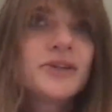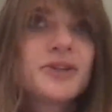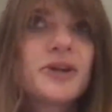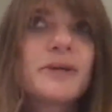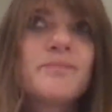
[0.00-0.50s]

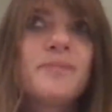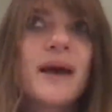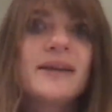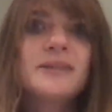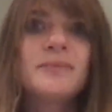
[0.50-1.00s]
So your
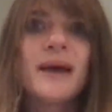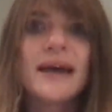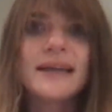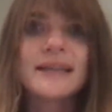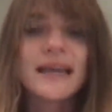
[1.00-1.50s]
best
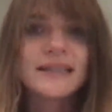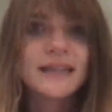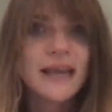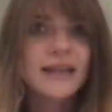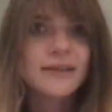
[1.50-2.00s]
bet, like
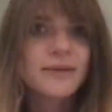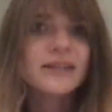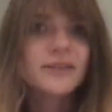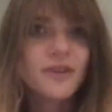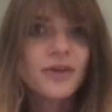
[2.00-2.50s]
to get the
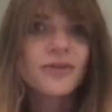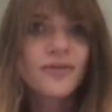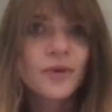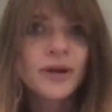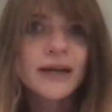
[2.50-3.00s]
best view
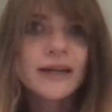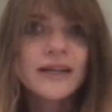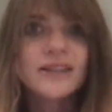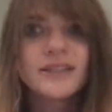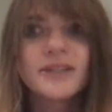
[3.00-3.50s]
for it,
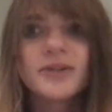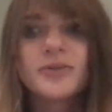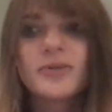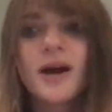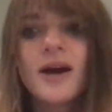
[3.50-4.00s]
is
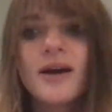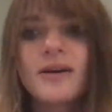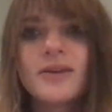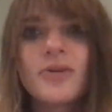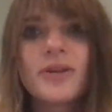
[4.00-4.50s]
to
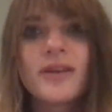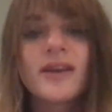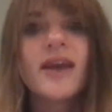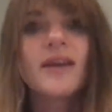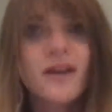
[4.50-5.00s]
go to the
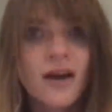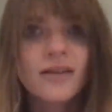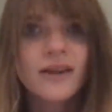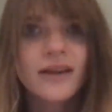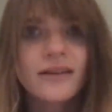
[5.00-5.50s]
King
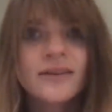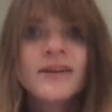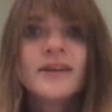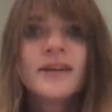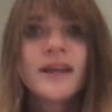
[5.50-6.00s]
Cullen
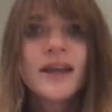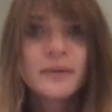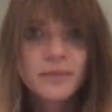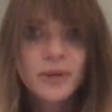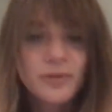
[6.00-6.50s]

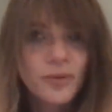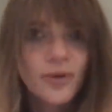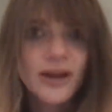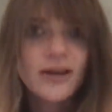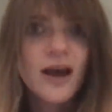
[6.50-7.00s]
in Blue
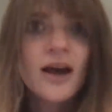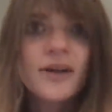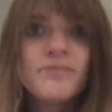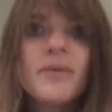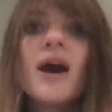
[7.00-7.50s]
Point
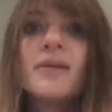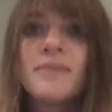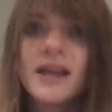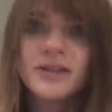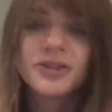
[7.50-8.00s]
on
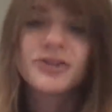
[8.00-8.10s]
Main